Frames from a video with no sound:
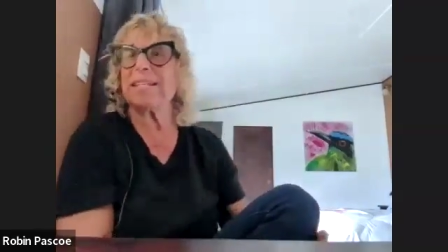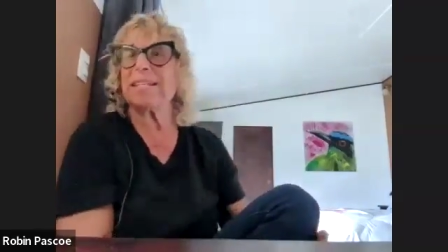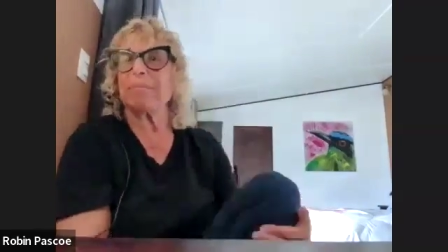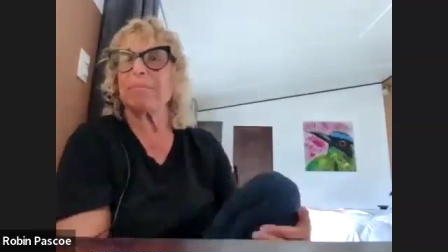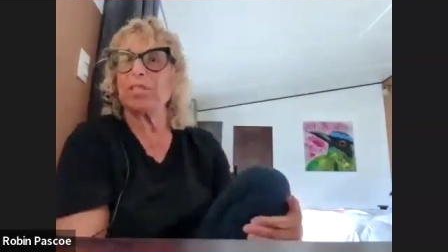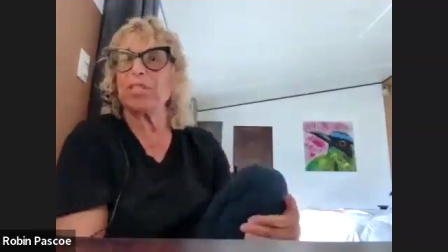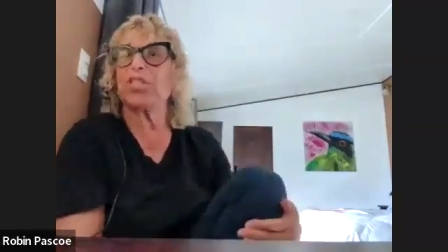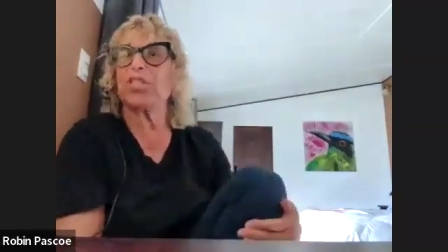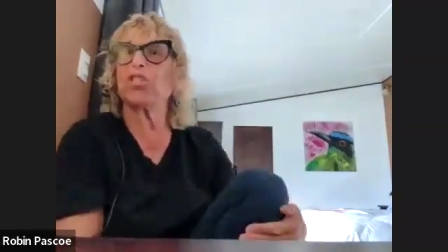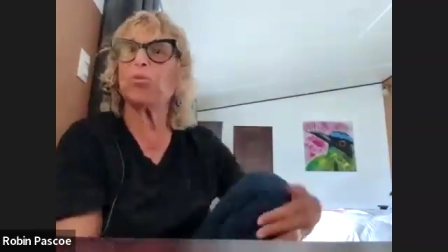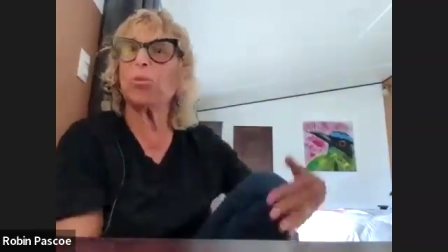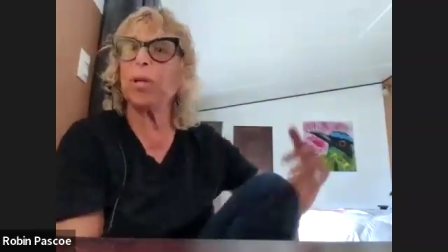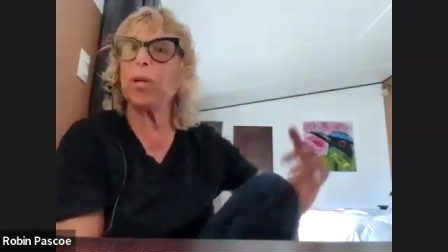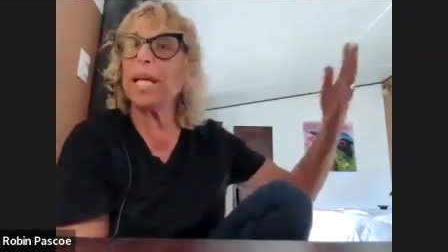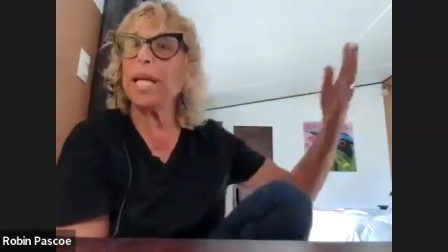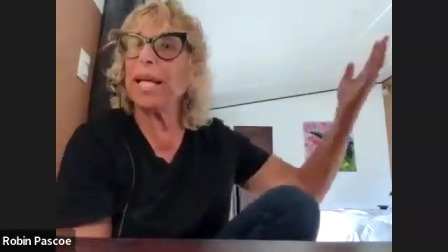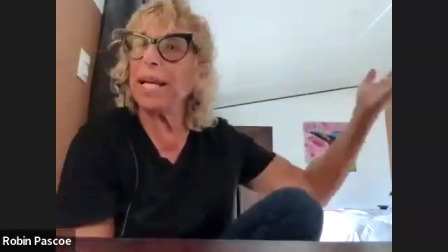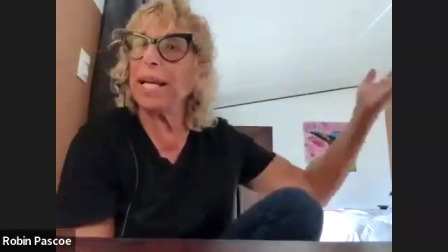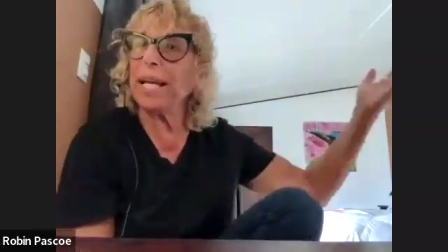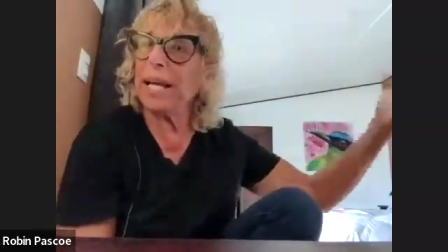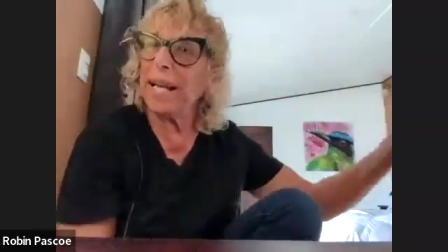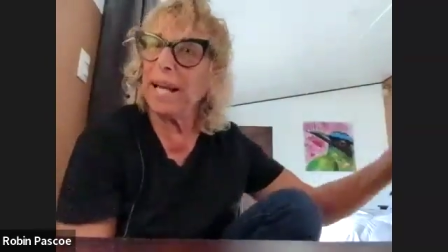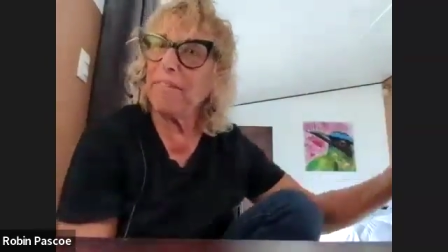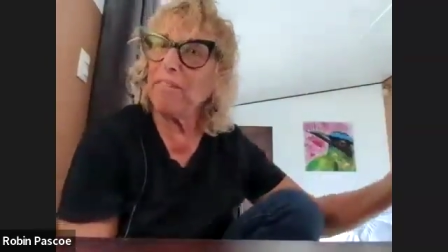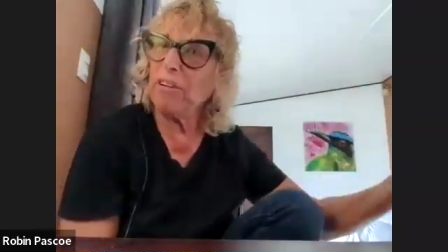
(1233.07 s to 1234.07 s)
I was
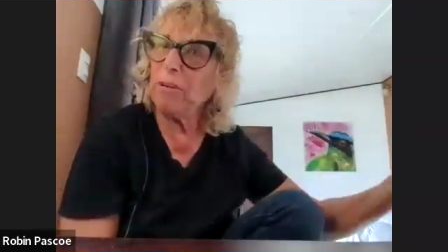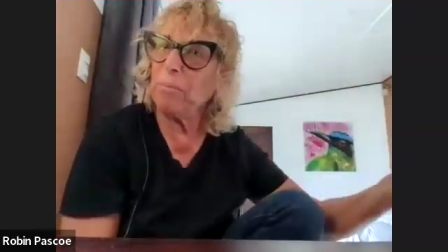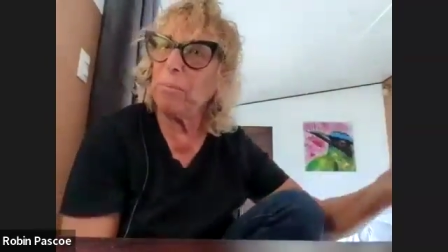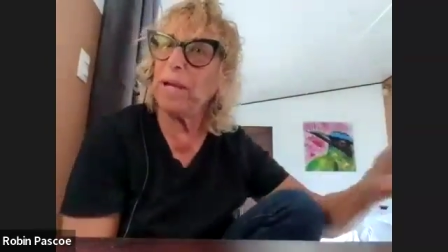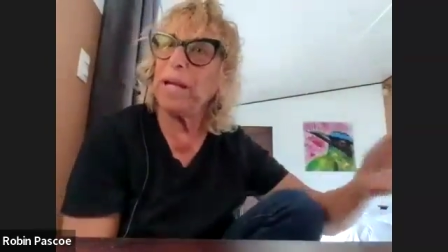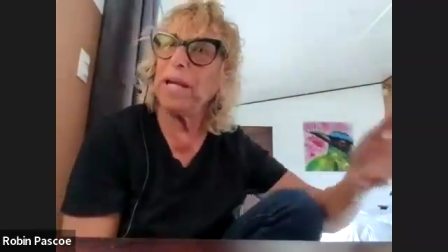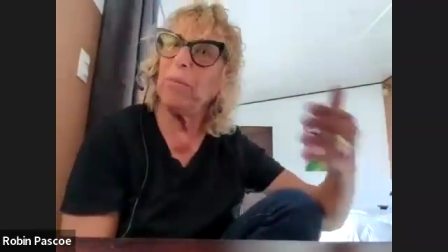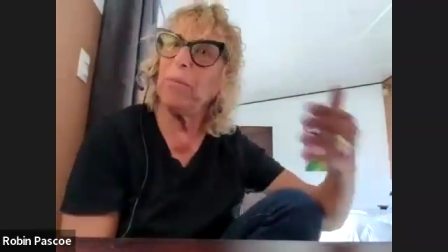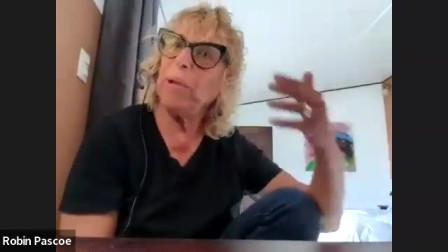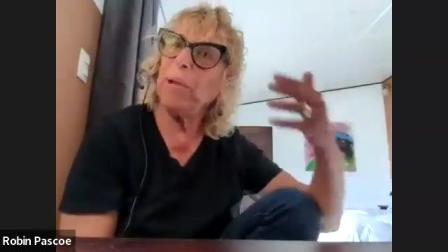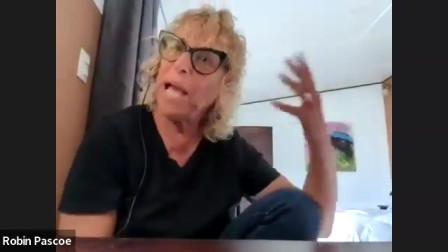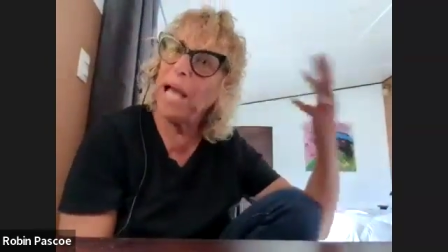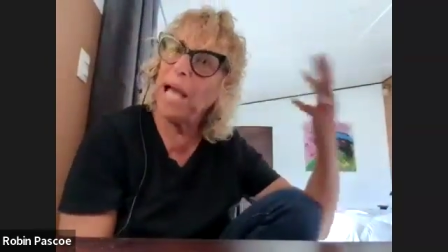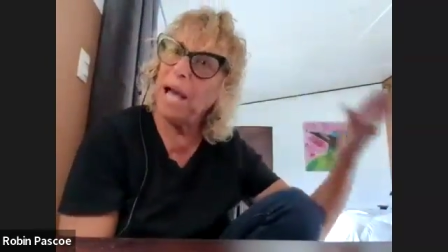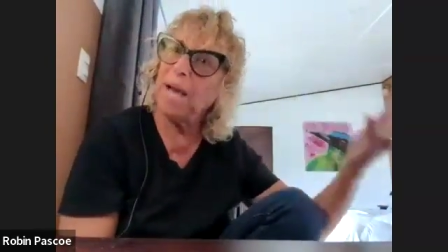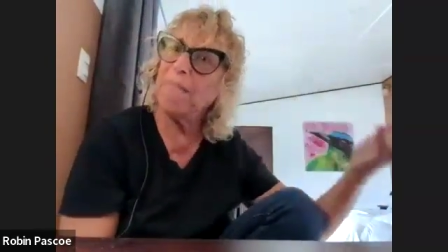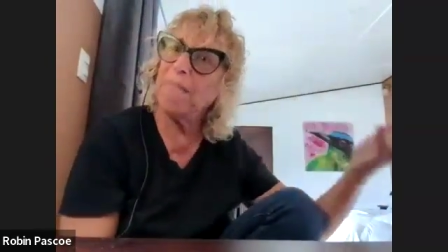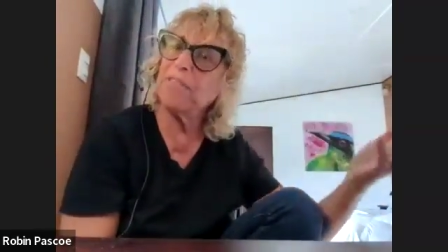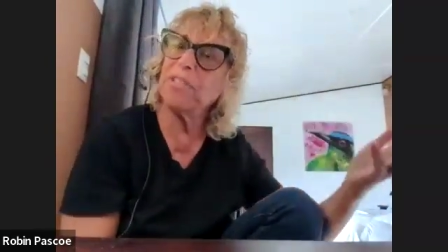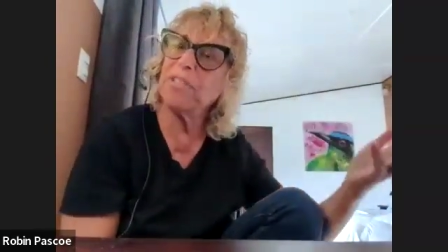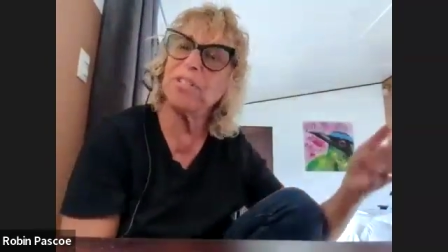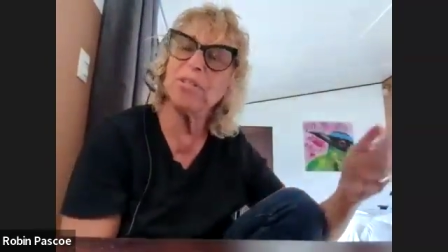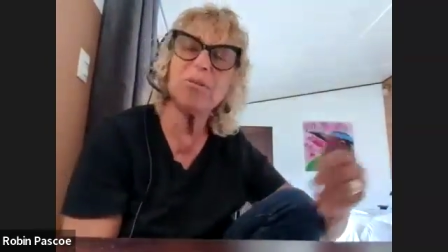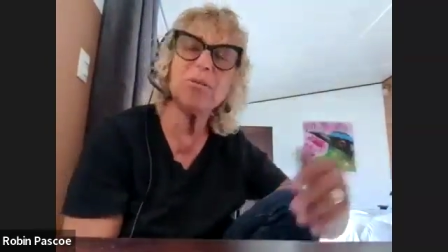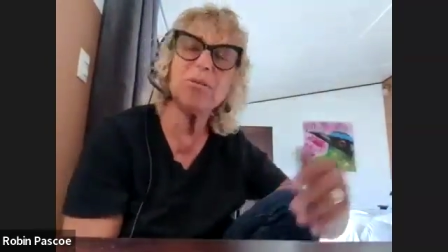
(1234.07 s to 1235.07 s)
shrieking at everybody. We have
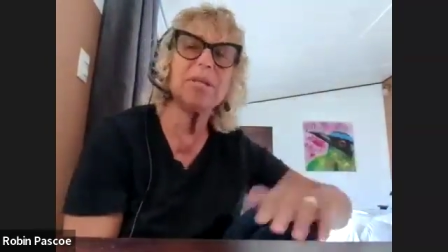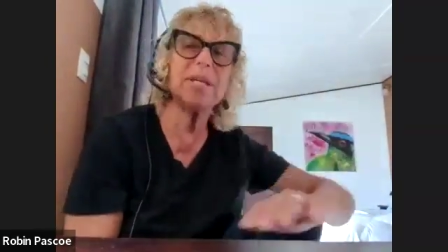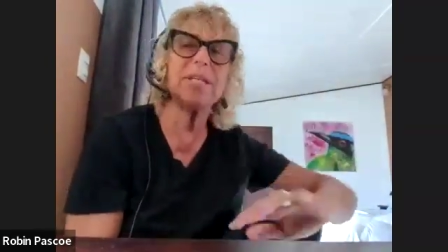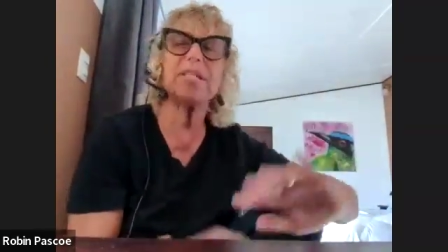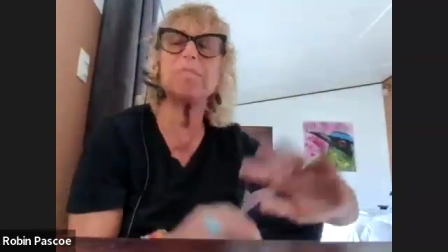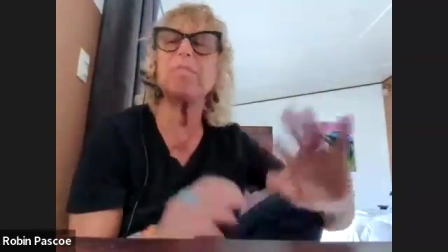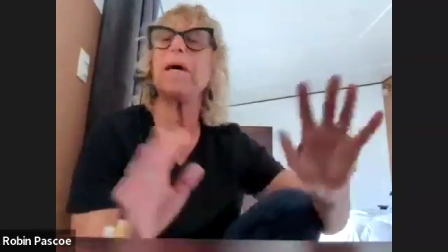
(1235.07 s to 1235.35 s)
to do this,